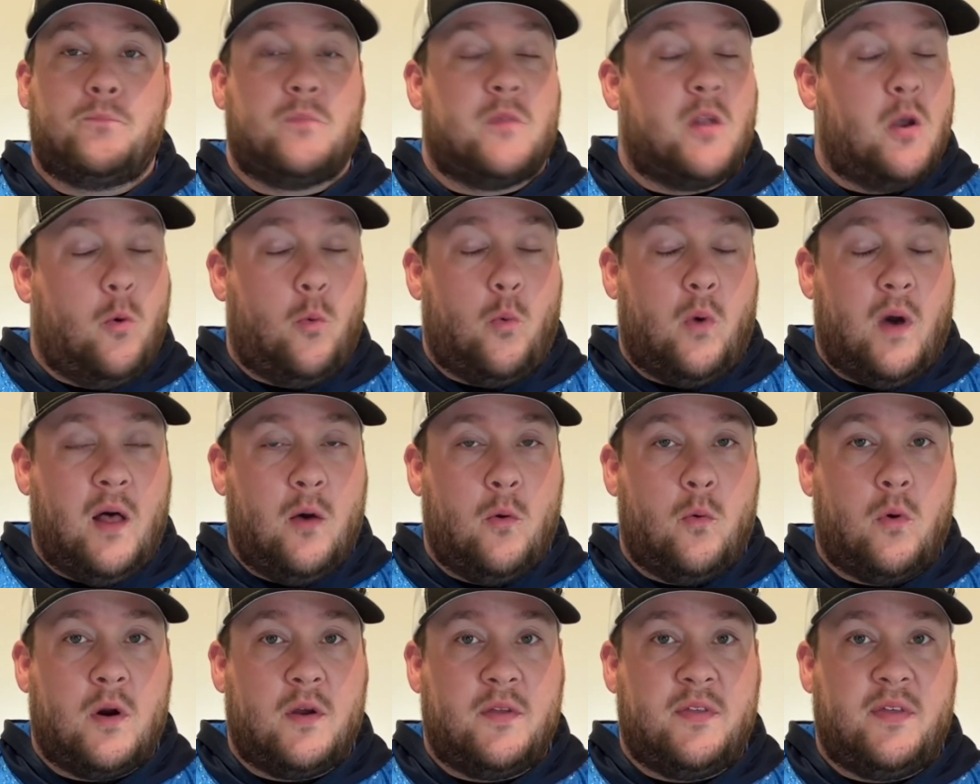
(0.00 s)
Well
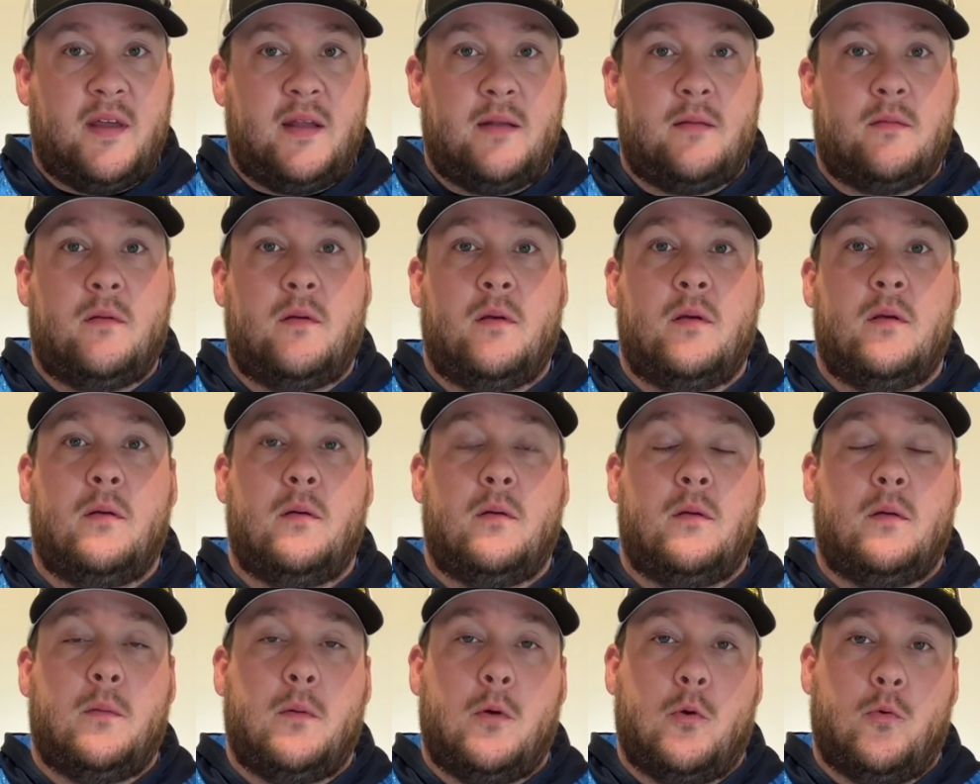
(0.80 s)
worth it.
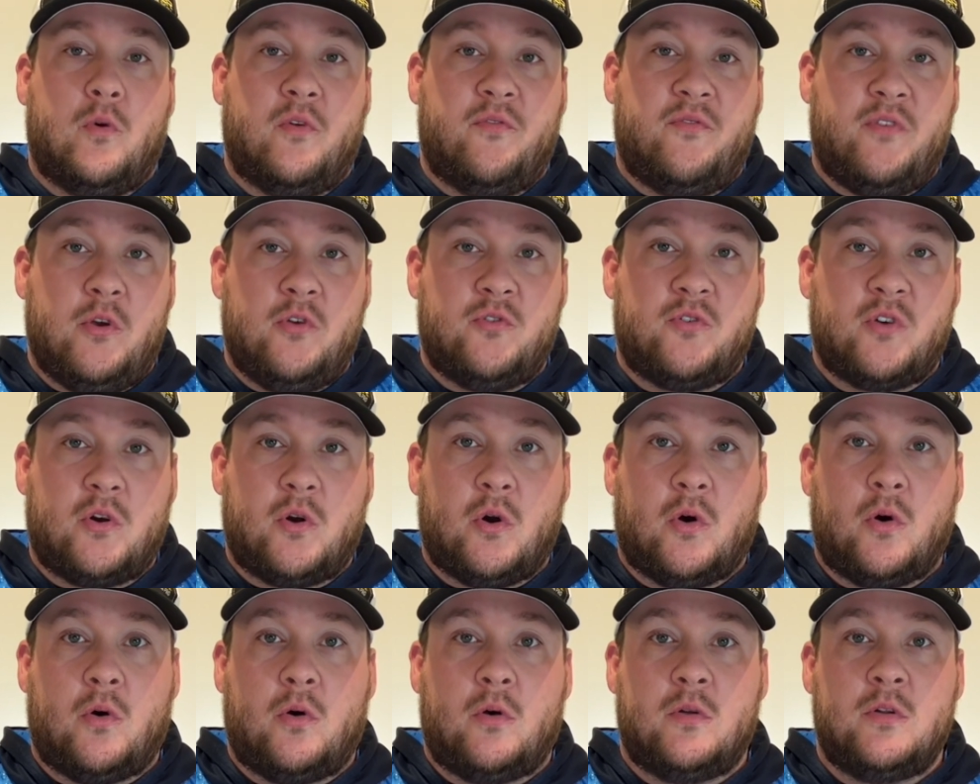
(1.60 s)
Reviews are
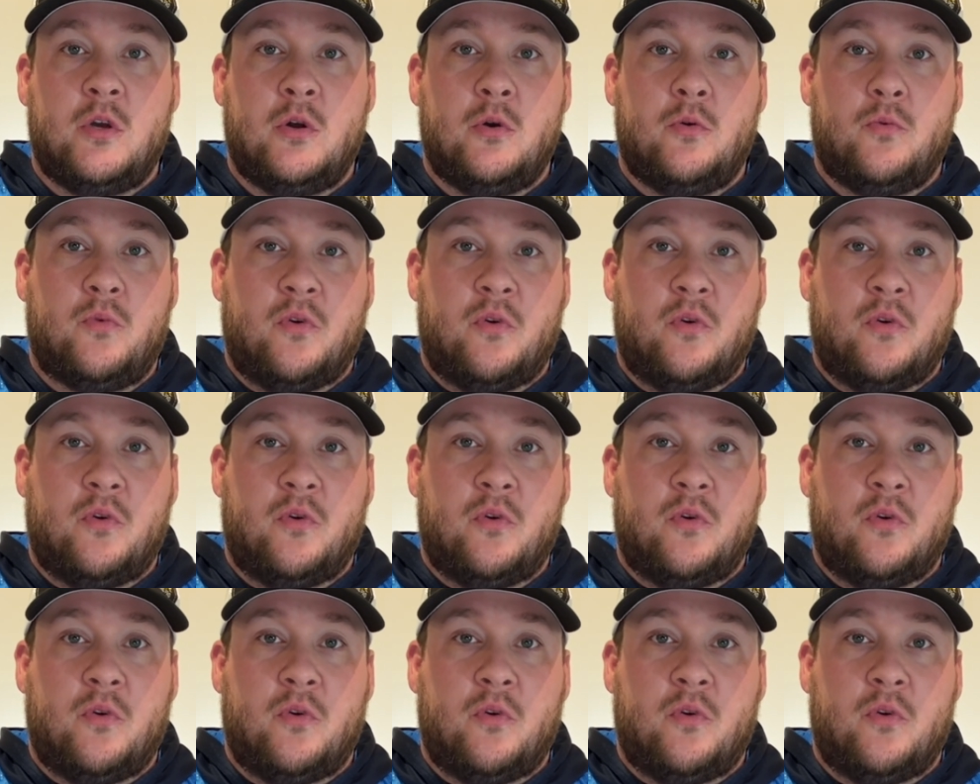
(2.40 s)
gold.